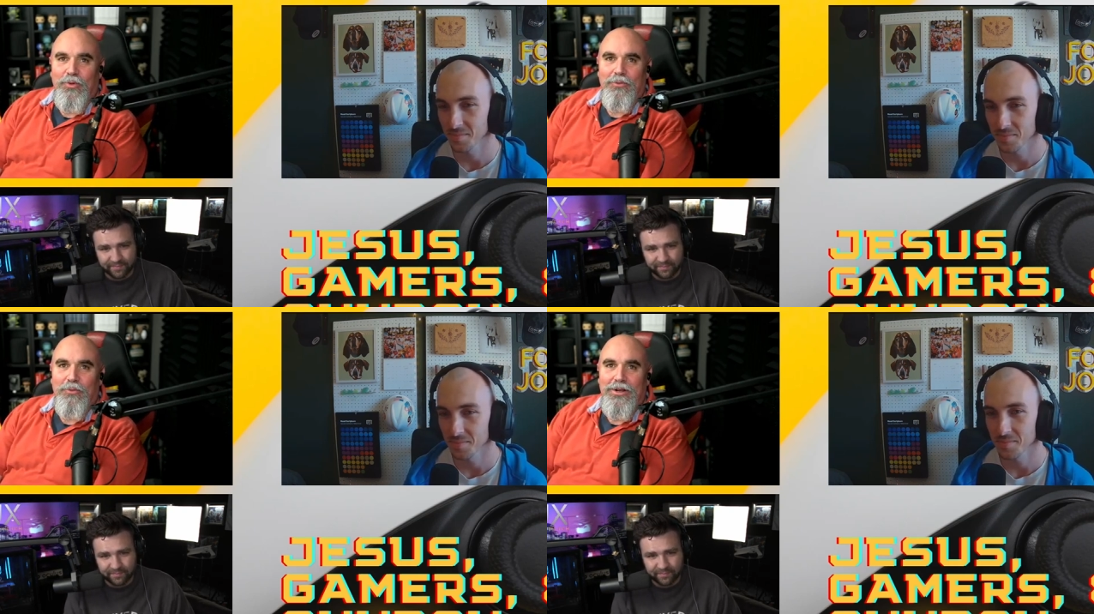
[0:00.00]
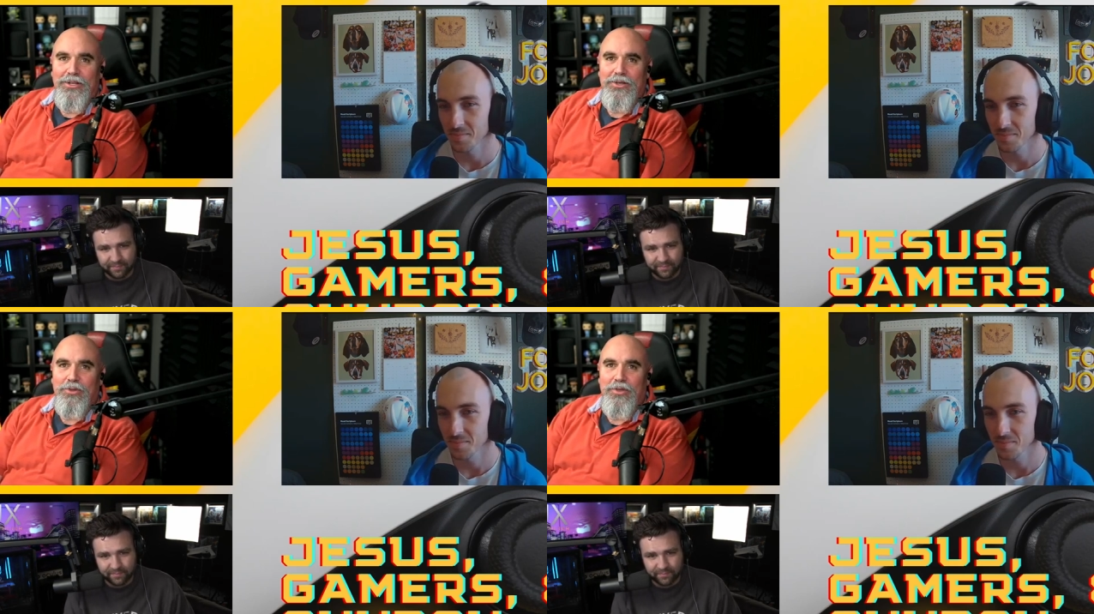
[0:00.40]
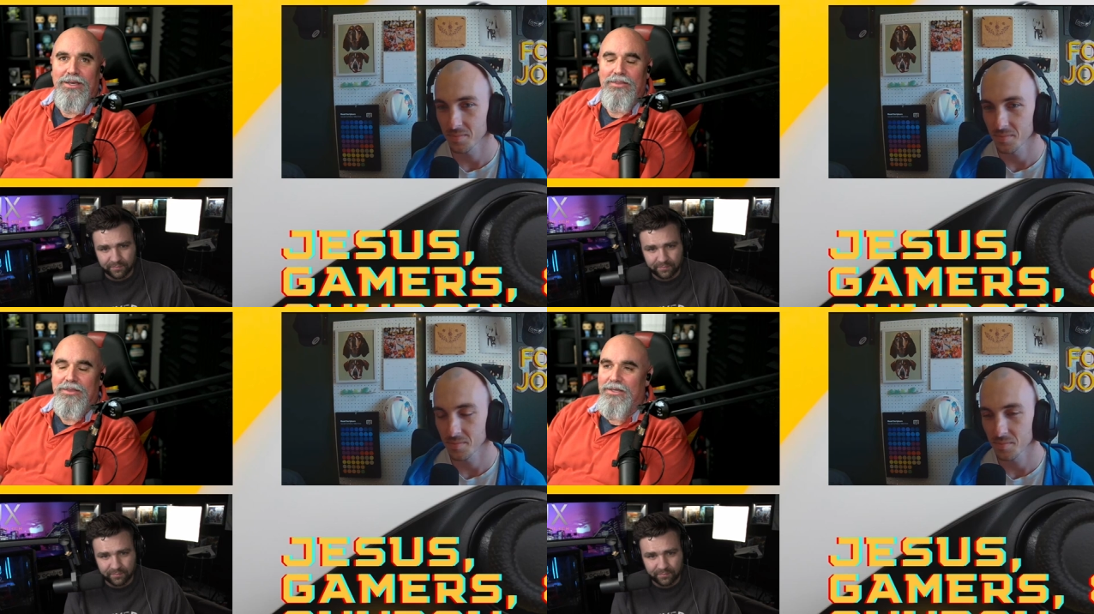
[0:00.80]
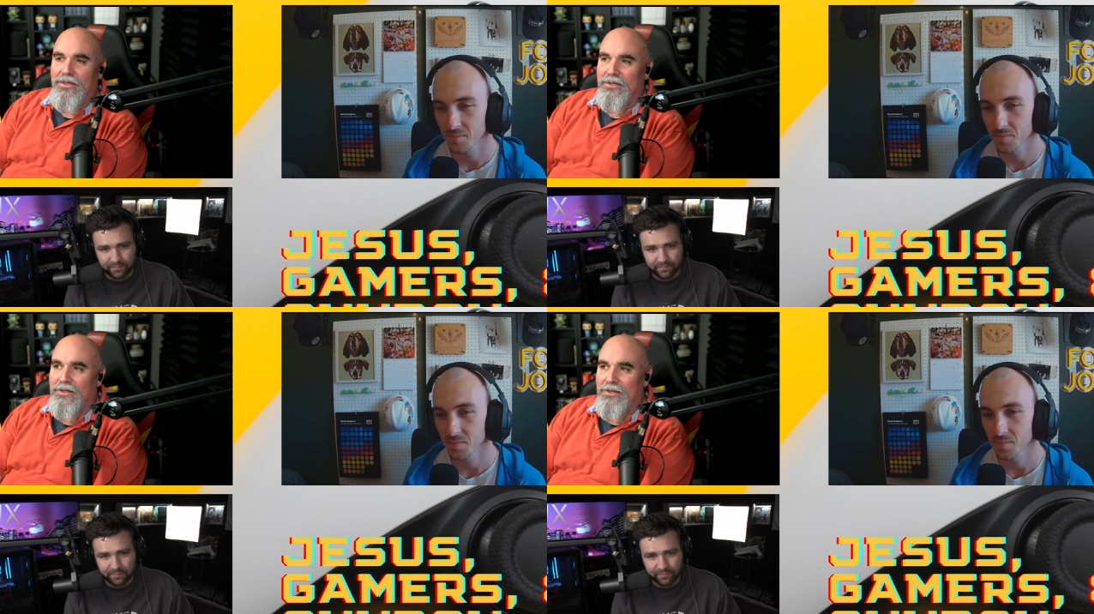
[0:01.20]
Speaker 1: where, where do you think
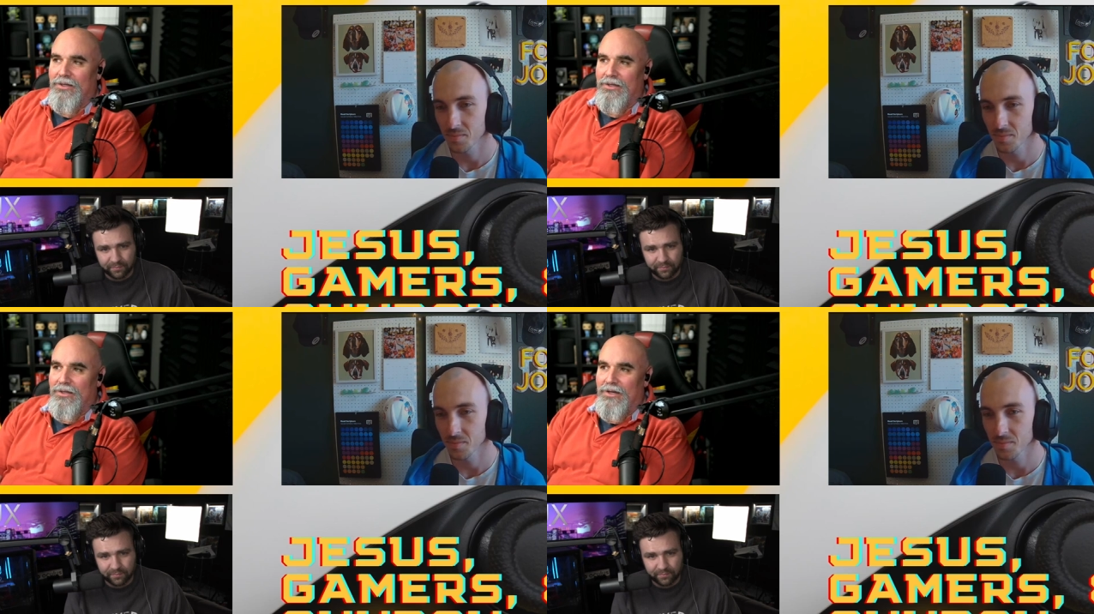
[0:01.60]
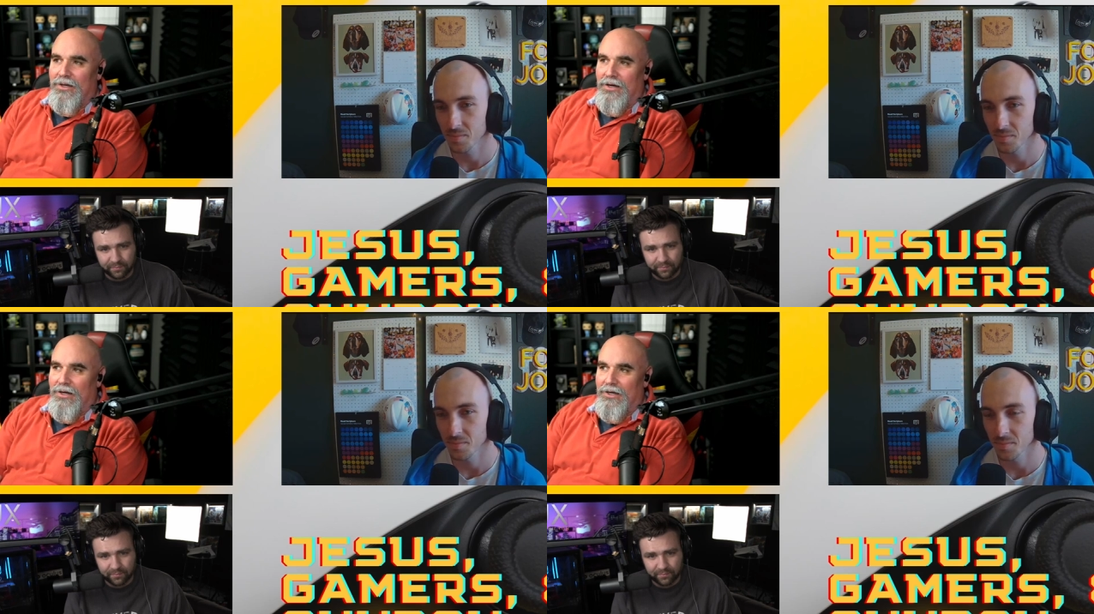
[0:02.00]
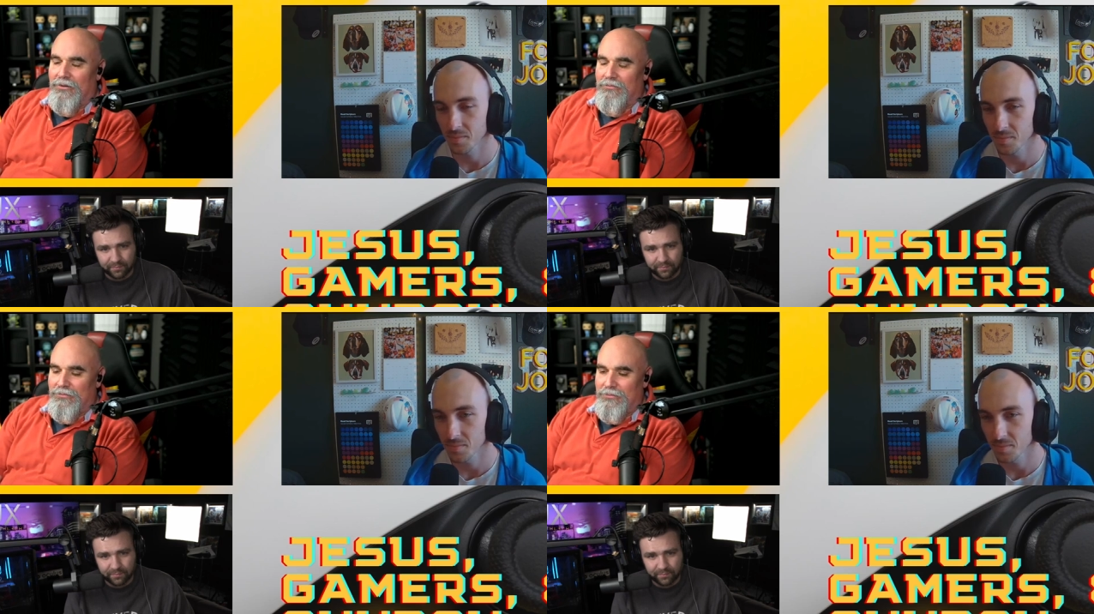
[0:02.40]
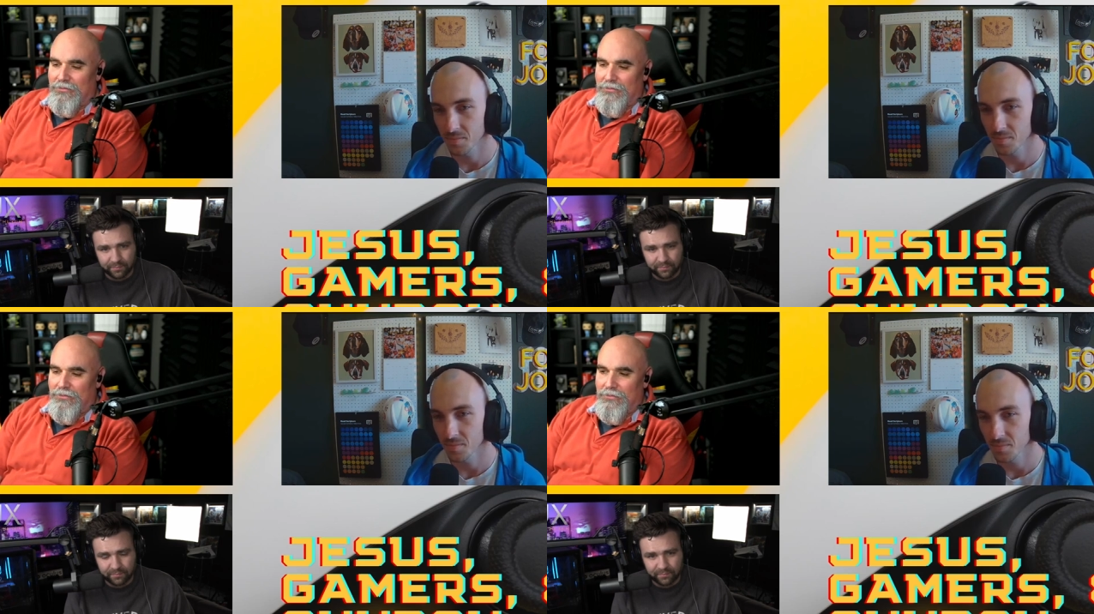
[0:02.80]
the um,
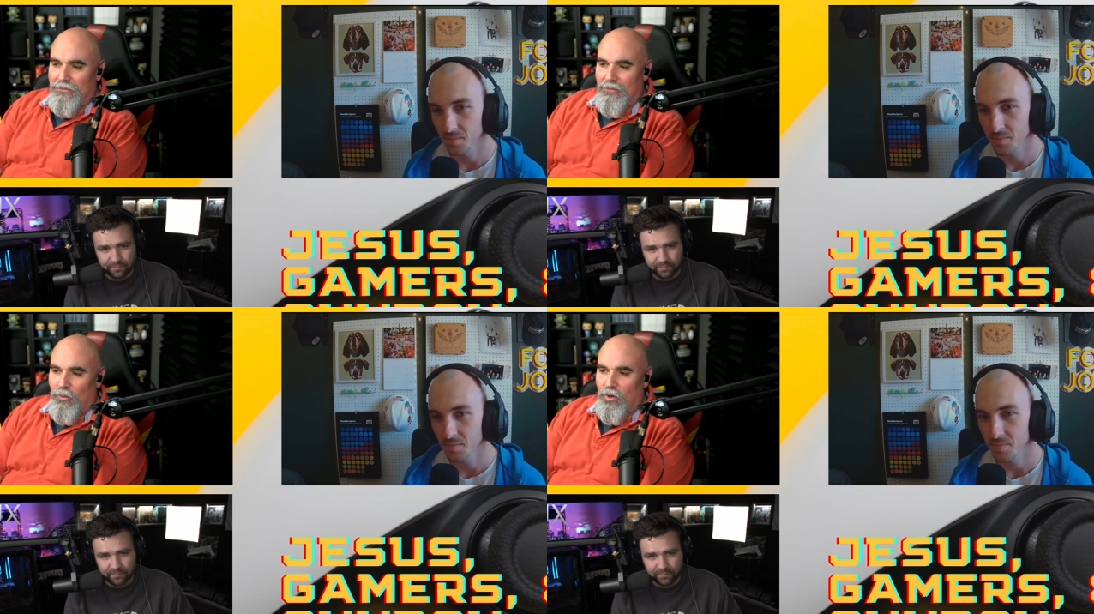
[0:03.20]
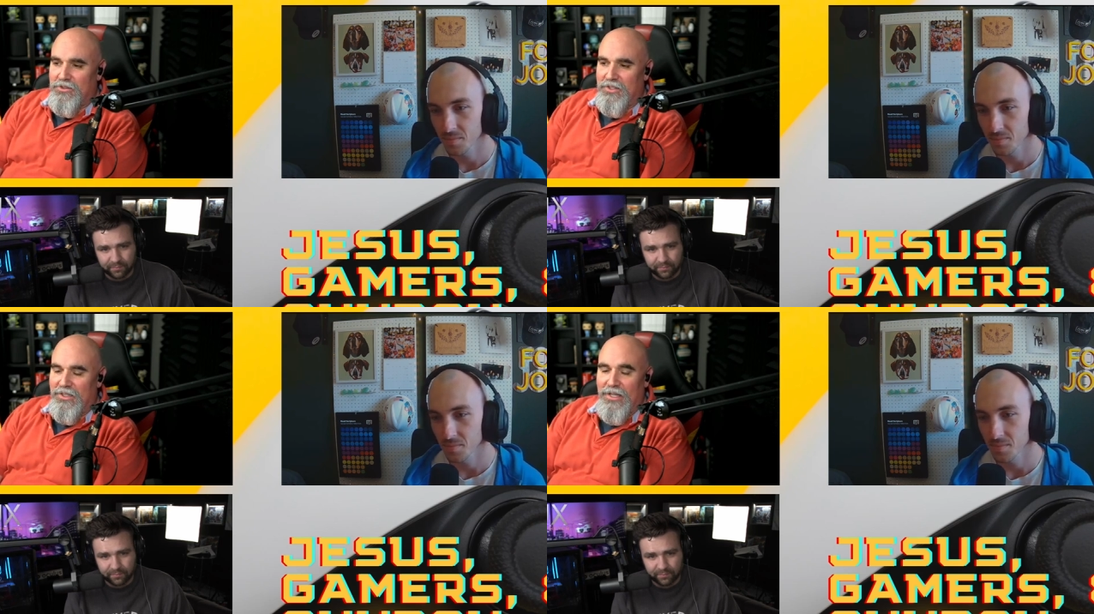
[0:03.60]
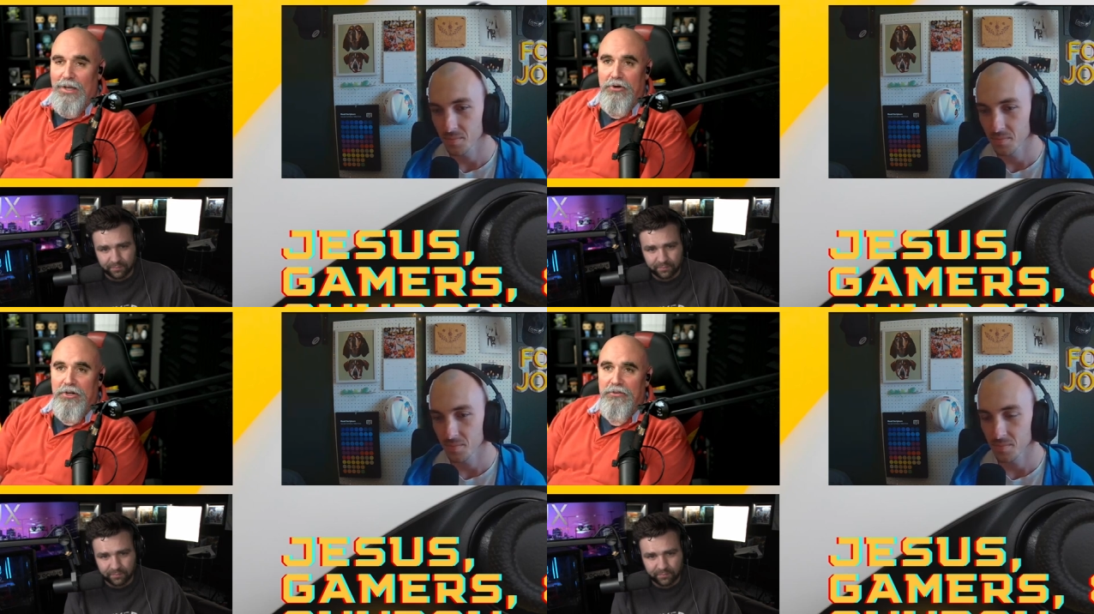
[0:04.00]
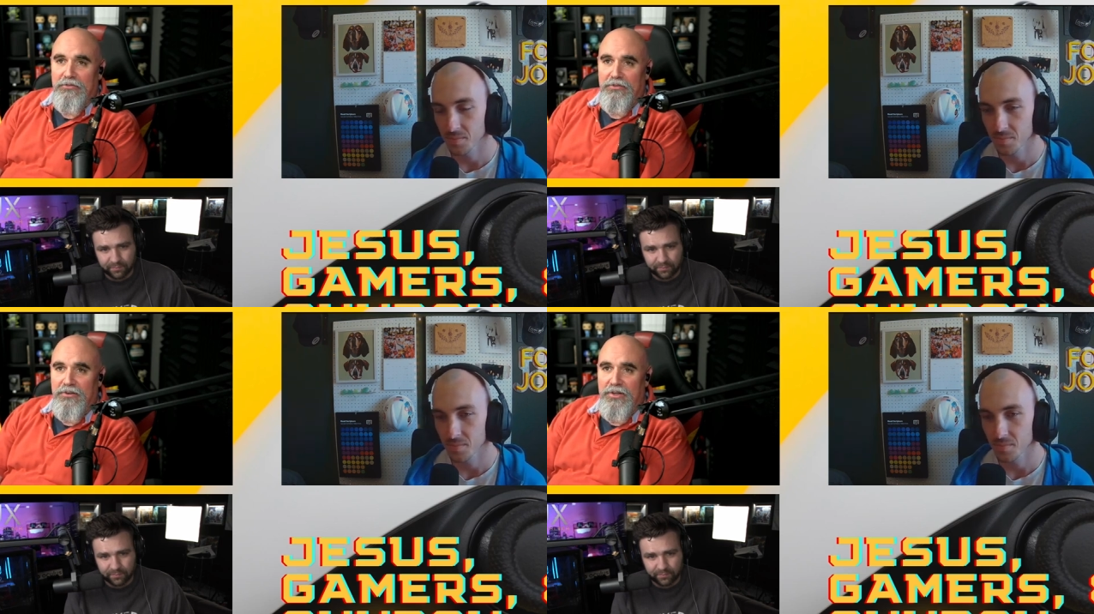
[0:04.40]
where's the
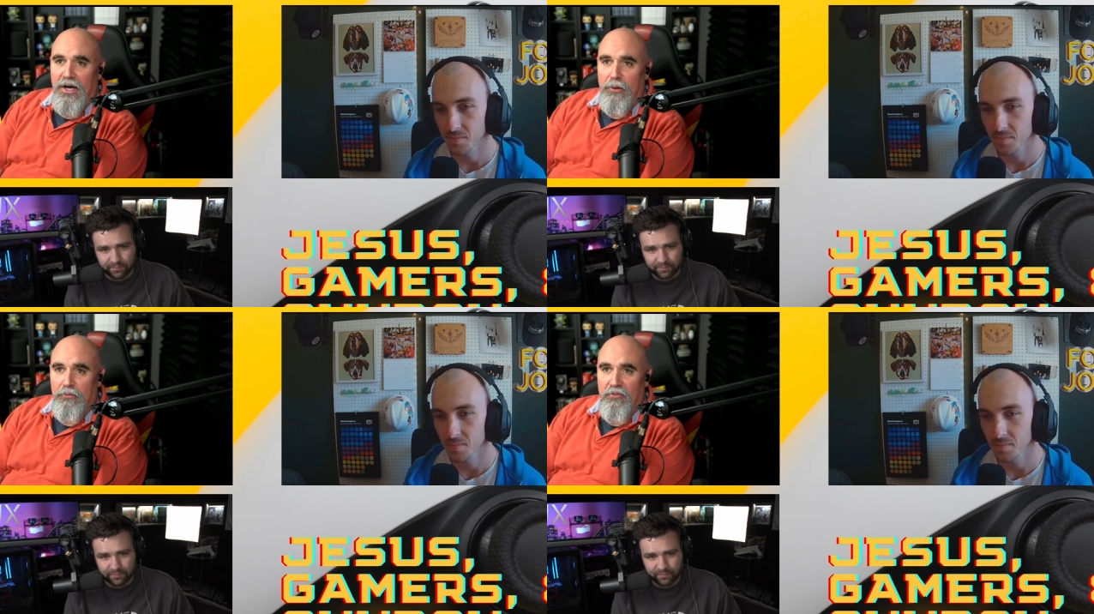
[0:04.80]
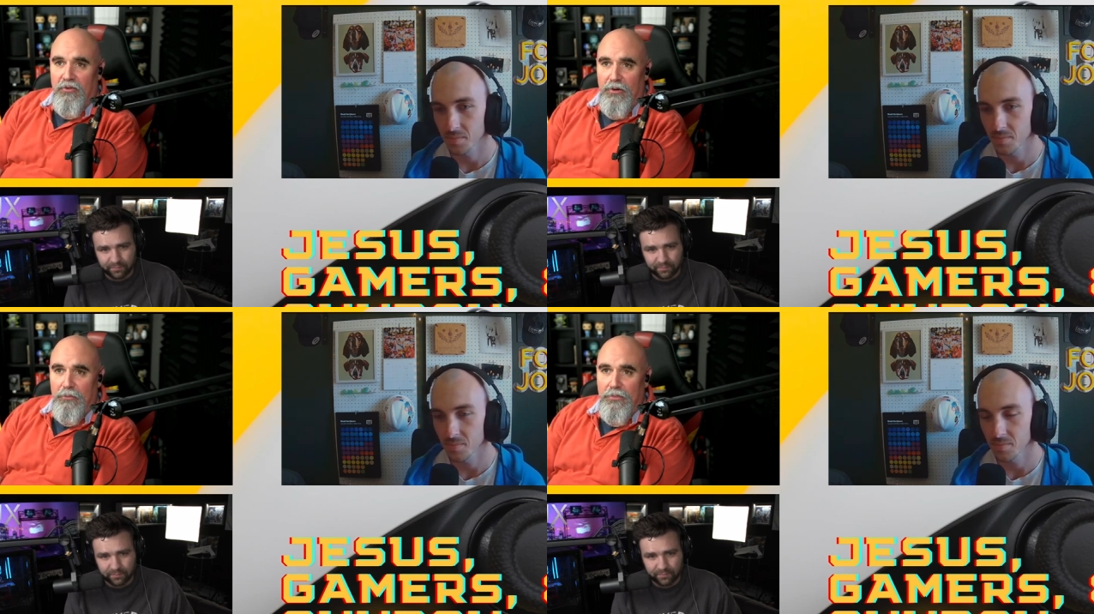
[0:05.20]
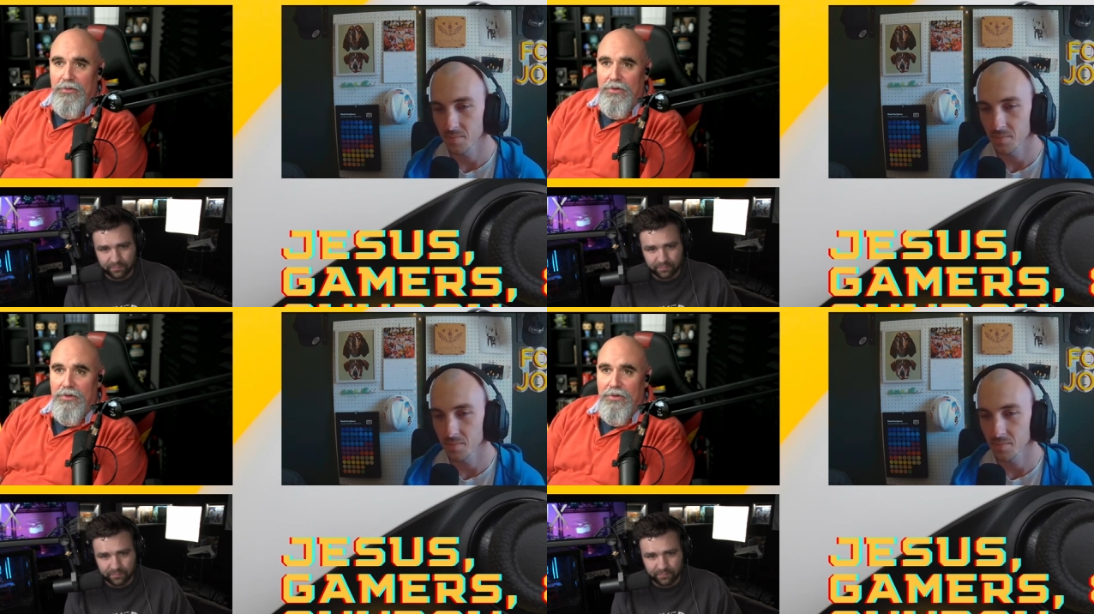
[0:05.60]
collaborative come from?